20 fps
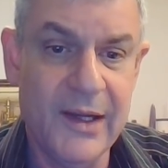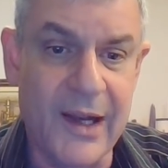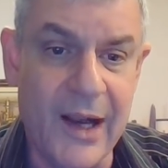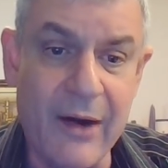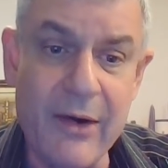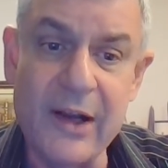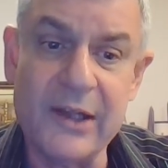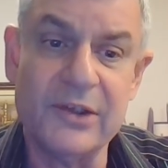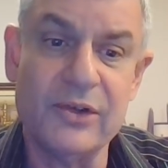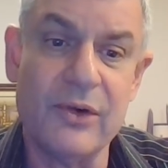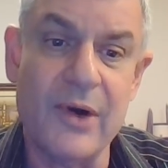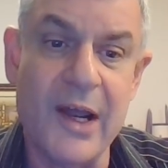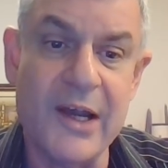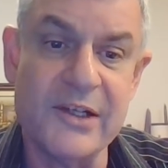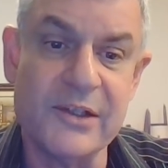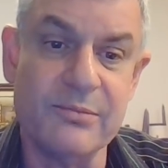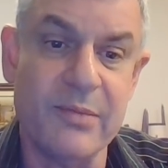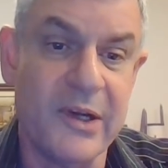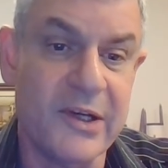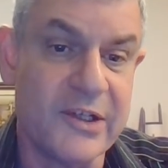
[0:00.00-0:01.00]

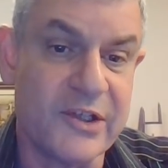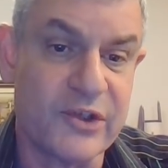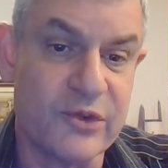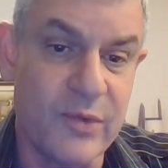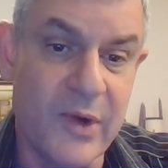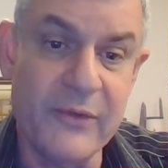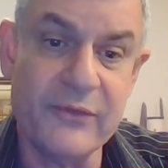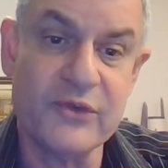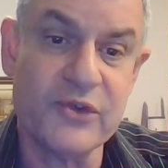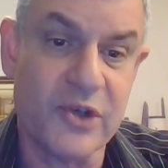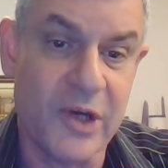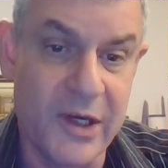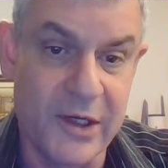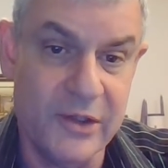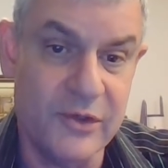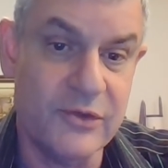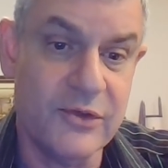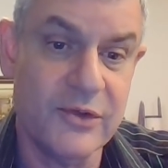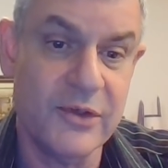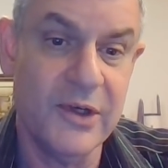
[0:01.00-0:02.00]
characterized by a swift
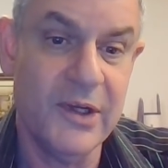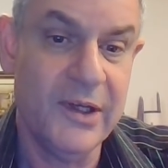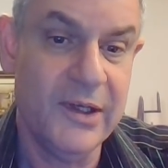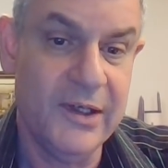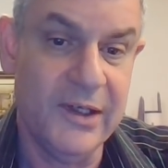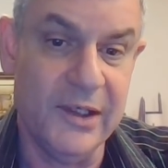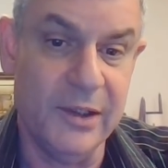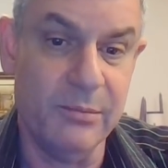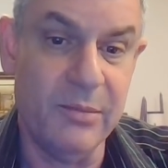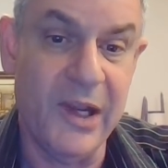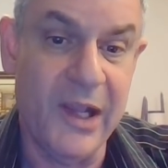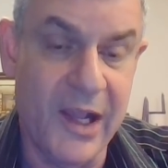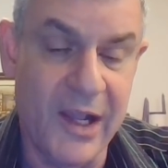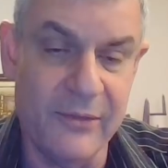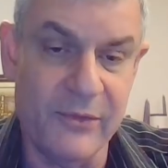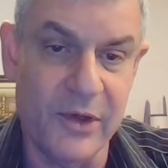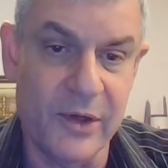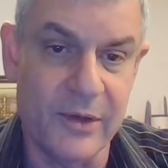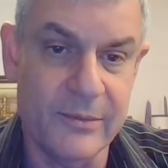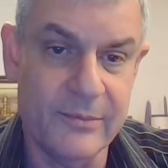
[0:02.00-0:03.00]
change in
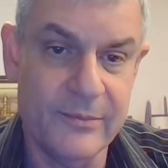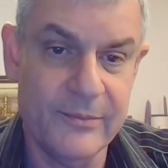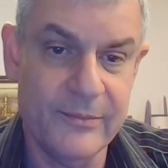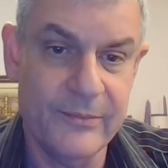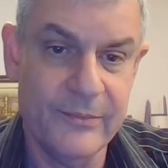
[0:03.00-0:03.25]
behavior.